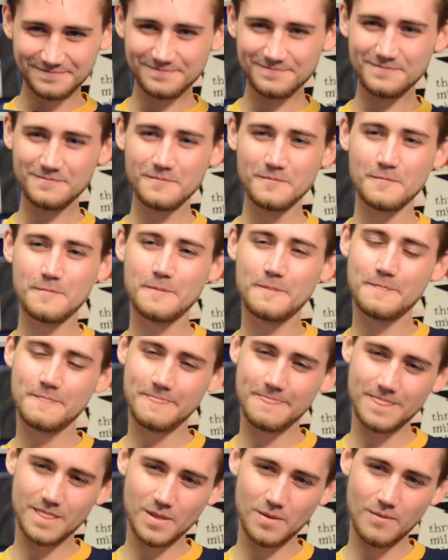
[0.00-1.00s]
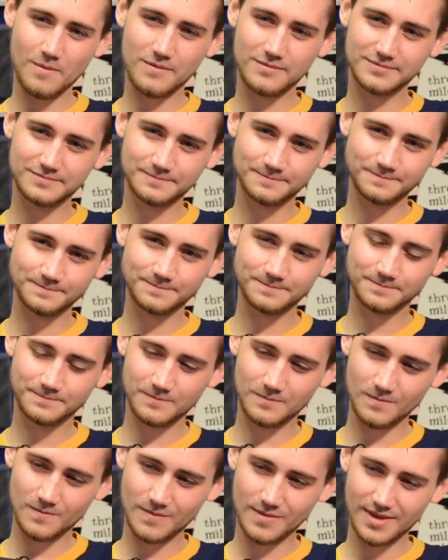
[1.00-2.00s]
What are some of your favorite
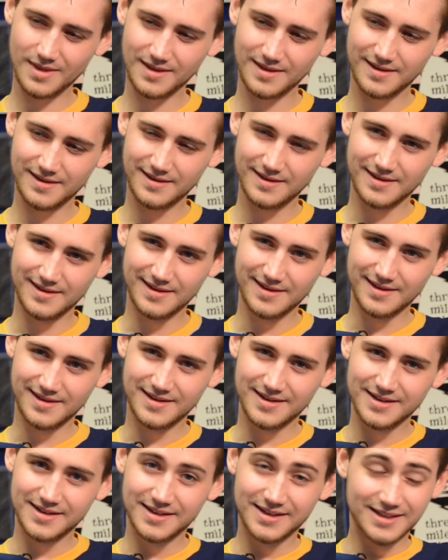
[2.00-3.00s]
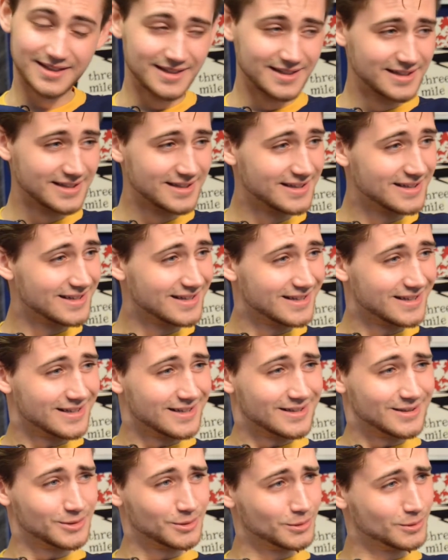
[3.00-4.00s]
radio traditions?
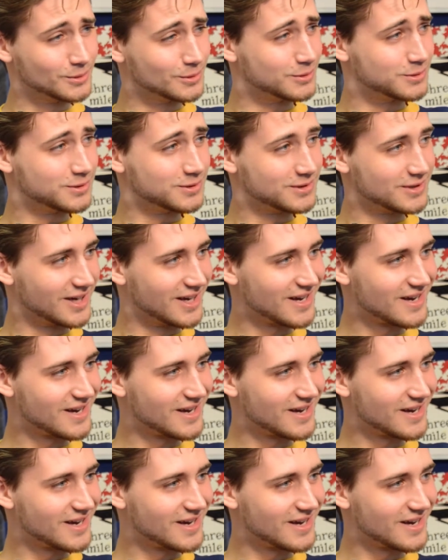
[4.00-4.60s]
Oof.